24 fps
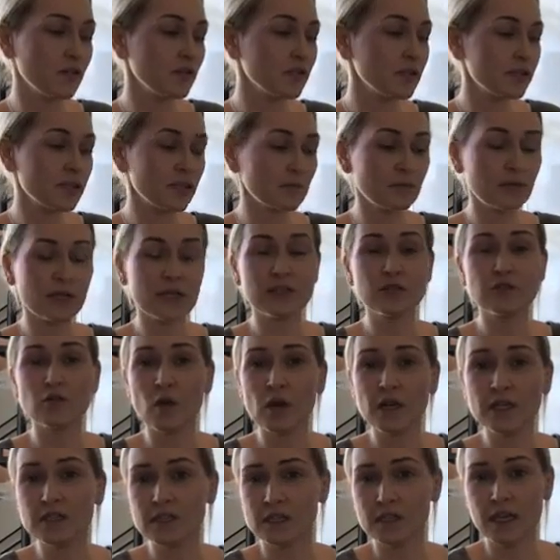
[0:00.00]
only can pee
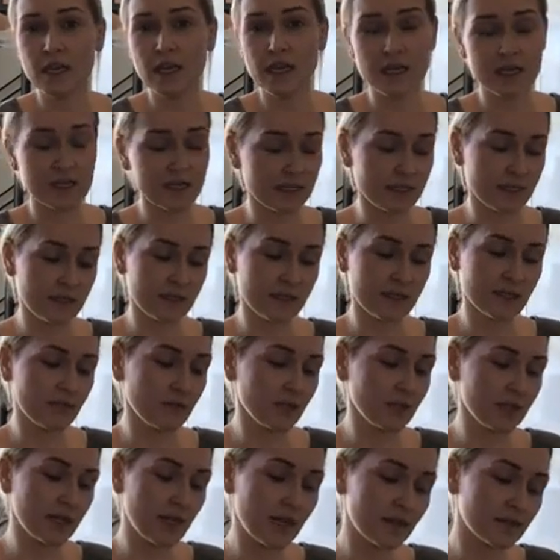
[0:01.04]
twice a day and I
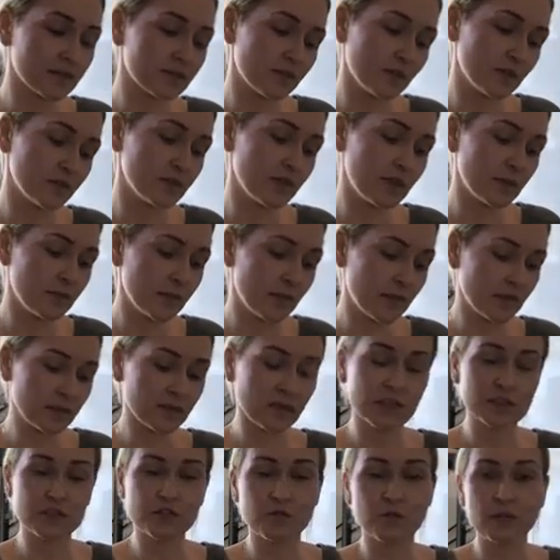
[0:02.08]
only got 15-minute
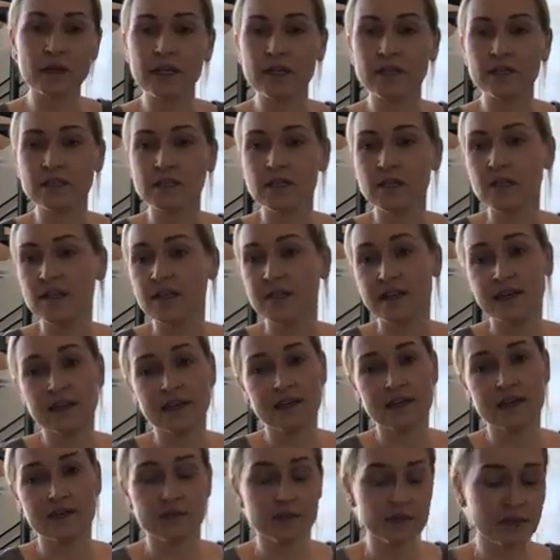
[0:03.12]
lunch breaks, and
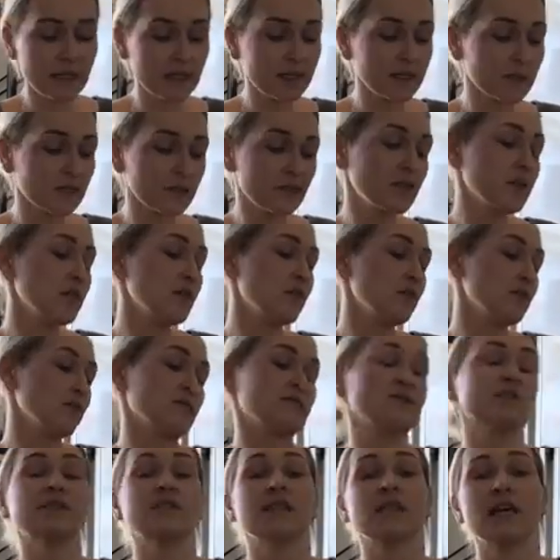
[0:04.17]
I feel like a little
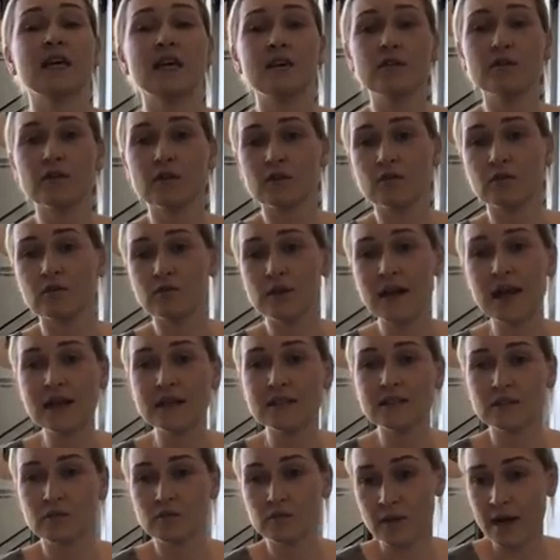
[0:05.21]
slave or a rat
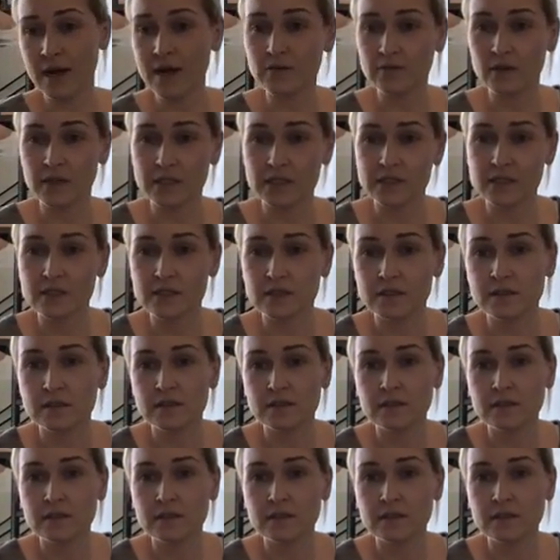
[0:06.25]
in the rat race.